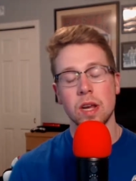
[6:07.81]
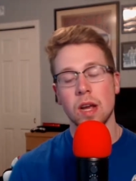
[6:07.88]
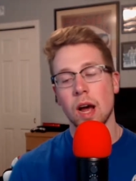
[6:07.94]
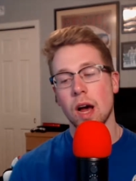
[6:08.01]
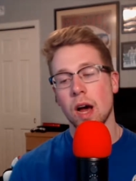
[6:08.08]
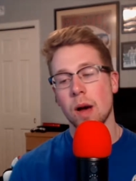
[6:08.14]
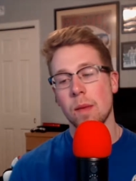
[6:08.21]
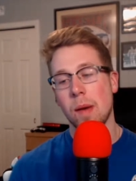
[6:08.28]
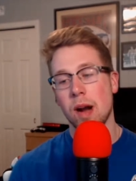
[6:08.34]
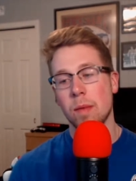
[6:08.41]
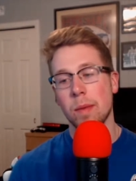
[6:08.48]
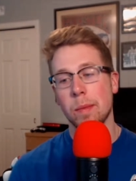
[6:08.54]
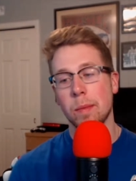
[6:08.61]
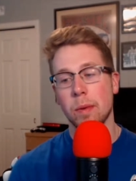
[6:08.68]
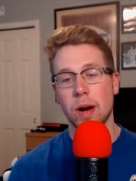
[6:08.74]
Um, I
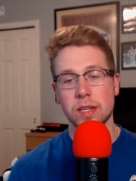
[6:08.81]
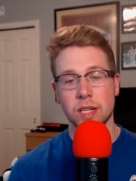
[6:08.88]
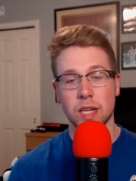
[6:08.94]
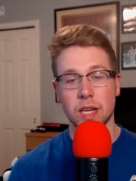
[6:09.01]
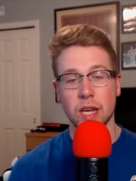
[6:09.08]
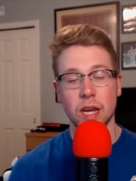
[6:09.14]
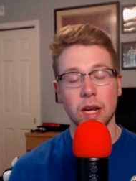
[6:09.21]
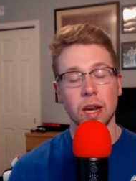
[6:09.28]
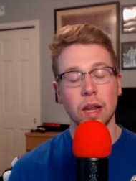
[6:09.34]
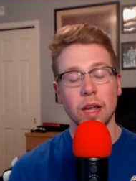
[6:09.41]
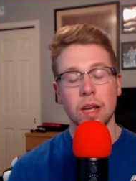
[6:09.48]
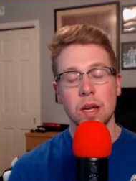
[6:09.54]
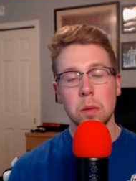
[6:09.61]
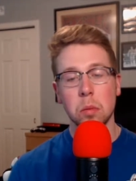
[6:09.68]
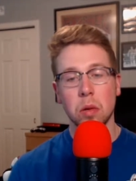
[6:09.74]
remember as a kid
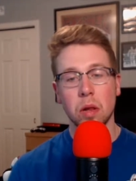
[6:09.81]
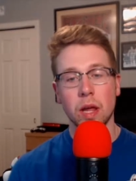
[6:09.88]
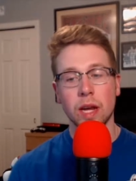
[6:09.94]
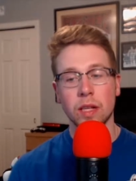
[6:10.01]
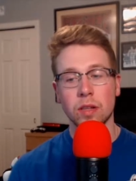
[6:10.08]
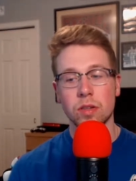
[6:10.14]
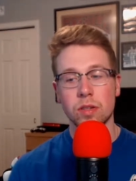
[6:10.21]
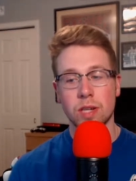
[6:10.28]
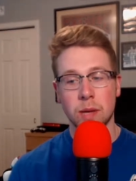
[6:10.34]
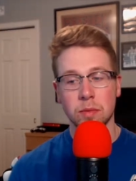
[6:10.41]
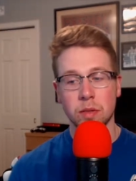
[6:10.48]
playing those games